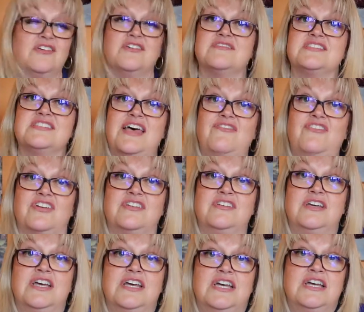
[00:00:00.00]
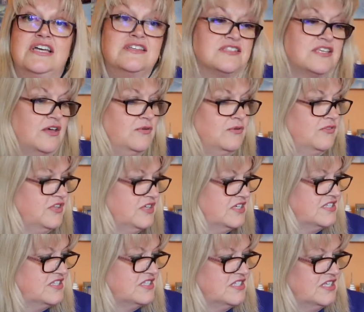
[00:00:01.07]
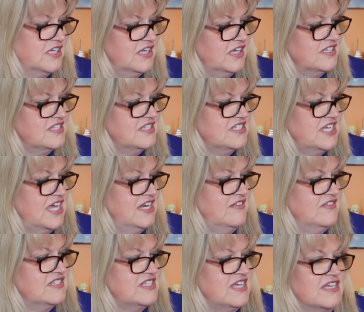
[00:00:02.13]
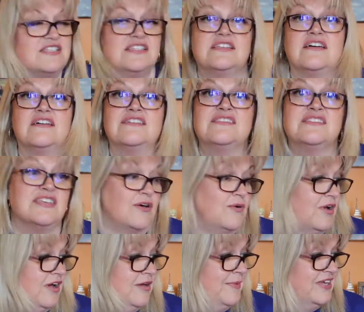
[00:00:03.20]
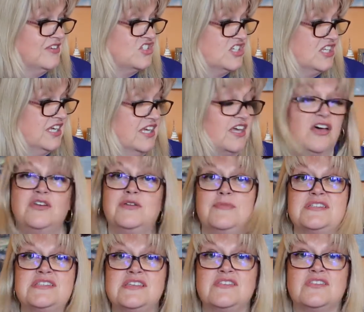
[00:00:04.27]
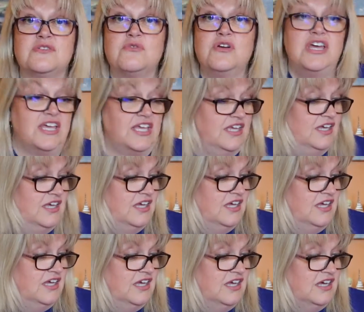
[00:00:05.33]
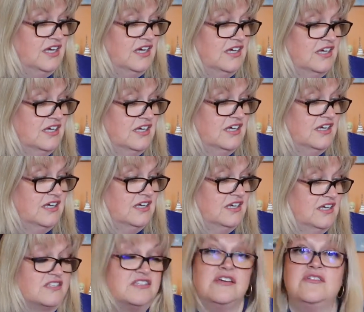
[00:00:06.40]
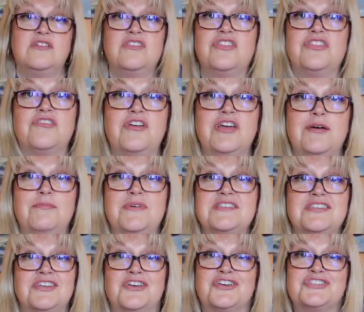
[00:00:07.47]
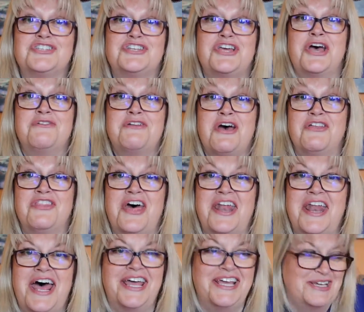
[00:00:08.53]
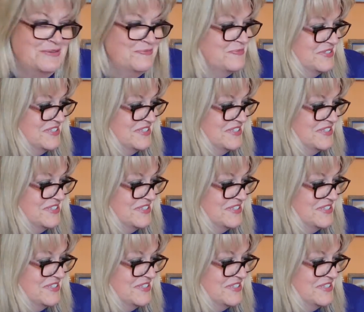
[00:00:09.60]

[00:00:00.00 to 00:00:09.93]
I've got 7. So I said 10 in the set, didn't I? So I'm actually only missing 3. I don't know the 3 I'm missing because I don't know the name.